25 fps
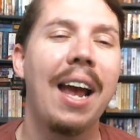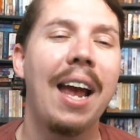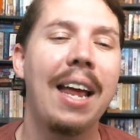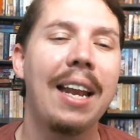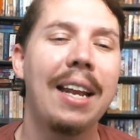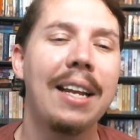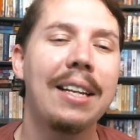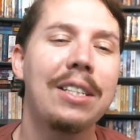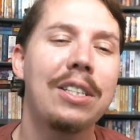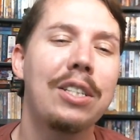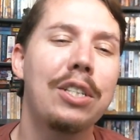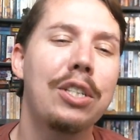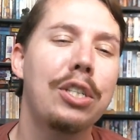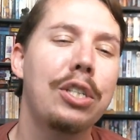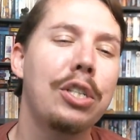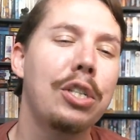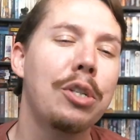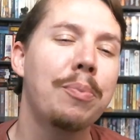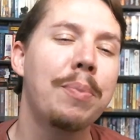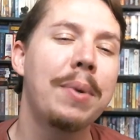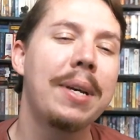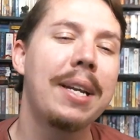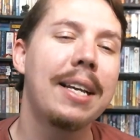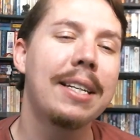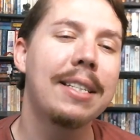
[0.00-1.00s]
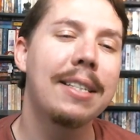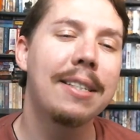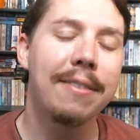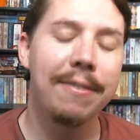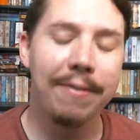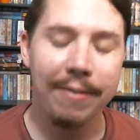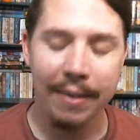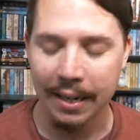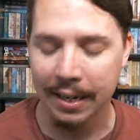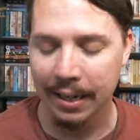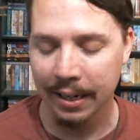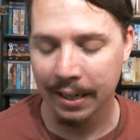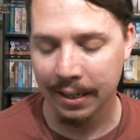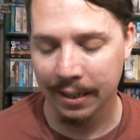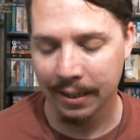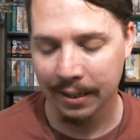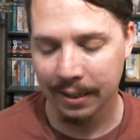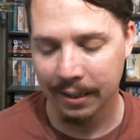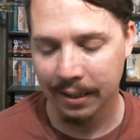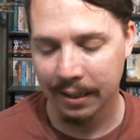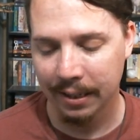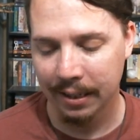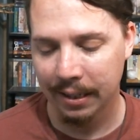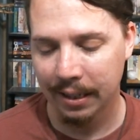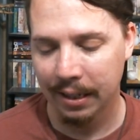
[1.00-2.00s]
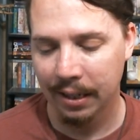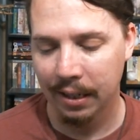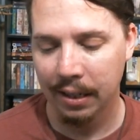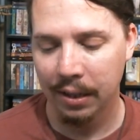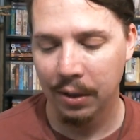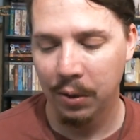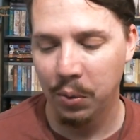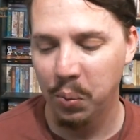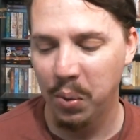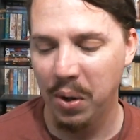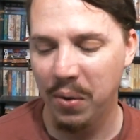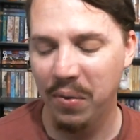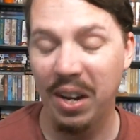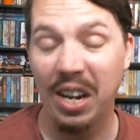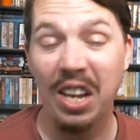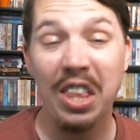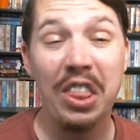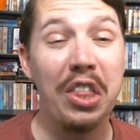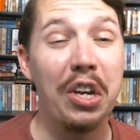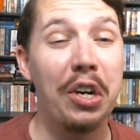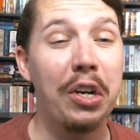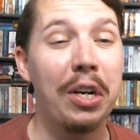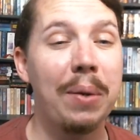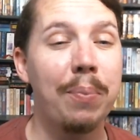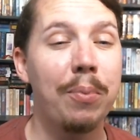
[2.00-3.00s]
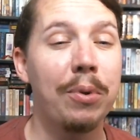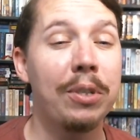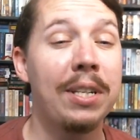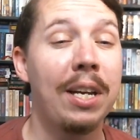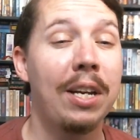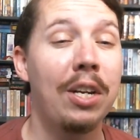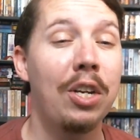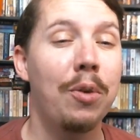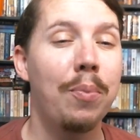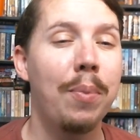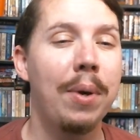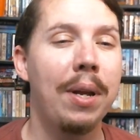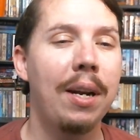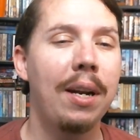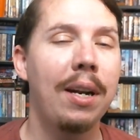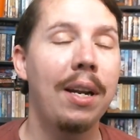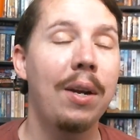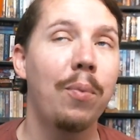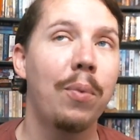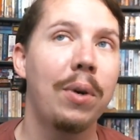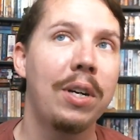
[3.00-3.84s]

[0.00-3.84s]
And it's humid as fuck. We have like 30% humidity,